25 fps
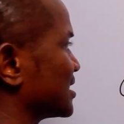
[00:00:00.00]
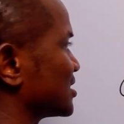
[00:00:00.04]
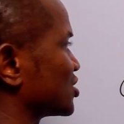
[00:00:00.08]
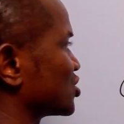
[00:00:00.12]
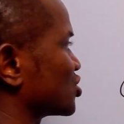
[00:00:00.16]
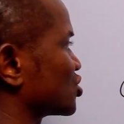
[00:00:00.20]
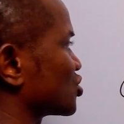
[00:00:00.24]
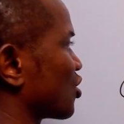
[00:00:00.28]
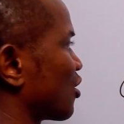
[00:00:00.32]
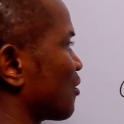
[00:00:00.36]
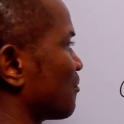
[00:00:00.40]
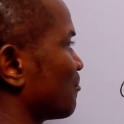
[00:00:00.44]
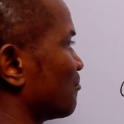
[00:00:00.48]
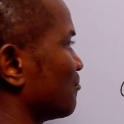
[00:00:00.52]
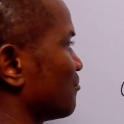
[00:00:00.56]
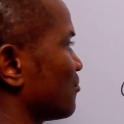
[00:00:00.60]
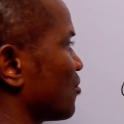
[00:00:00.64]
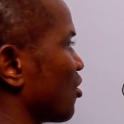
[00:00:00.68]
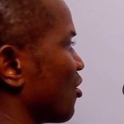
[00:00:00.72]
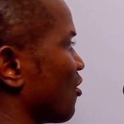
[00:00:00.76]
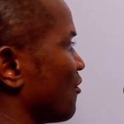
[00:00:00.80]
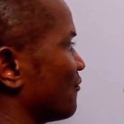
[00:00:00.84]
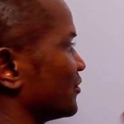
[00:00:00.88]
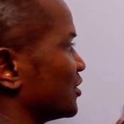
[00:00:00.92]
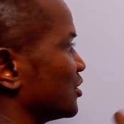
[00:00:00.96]
the sum
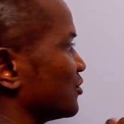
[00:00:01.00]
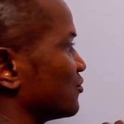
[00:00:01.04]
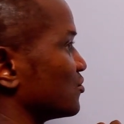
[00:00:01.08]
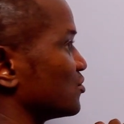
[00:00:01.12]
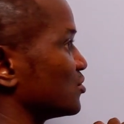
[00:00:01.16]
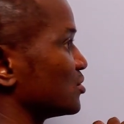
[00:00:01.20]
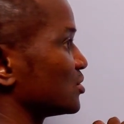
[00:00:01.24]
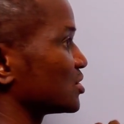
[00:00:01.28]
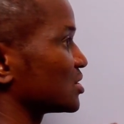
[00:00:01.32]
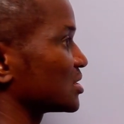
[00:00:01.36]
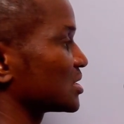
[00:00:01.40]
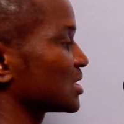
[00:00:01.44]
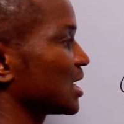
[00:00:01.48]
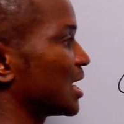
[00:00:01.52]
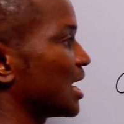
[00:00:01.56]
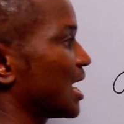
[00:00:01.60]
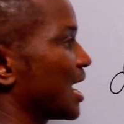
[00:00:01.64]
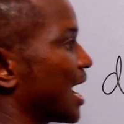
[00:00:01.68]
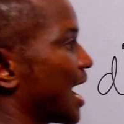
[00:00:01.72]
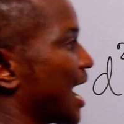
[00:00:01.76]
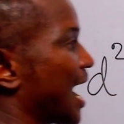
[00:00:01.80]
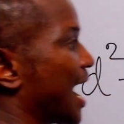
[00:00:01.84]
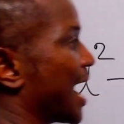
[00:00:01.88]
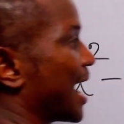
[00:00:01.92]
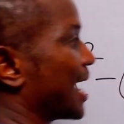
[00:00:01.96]
of the roots,
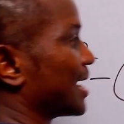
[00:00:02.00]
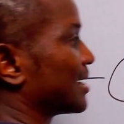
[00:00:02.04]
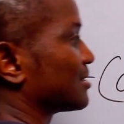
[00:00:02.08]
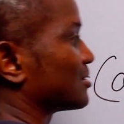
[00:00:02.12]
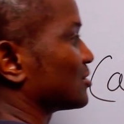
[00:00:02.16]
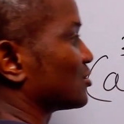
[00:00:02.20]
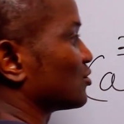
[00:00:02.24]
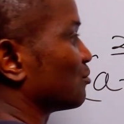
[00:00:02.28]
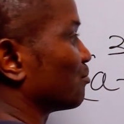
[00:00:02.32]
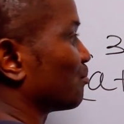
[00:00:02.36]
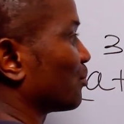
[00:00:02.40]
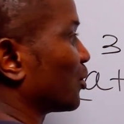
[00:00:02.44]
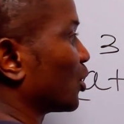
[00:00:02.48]
and to